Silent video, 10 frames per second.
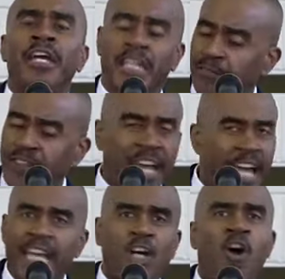and if they
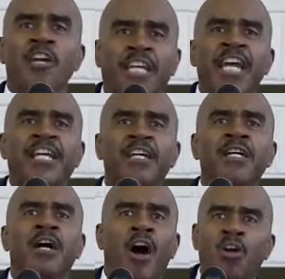ain't going to get it,
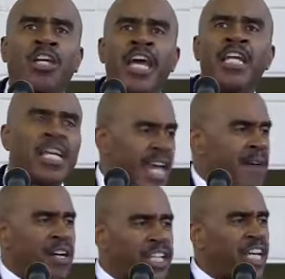okay, let's
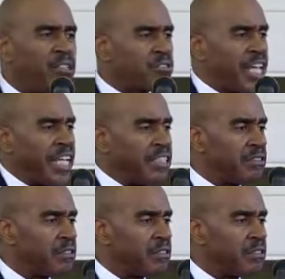have her killed then.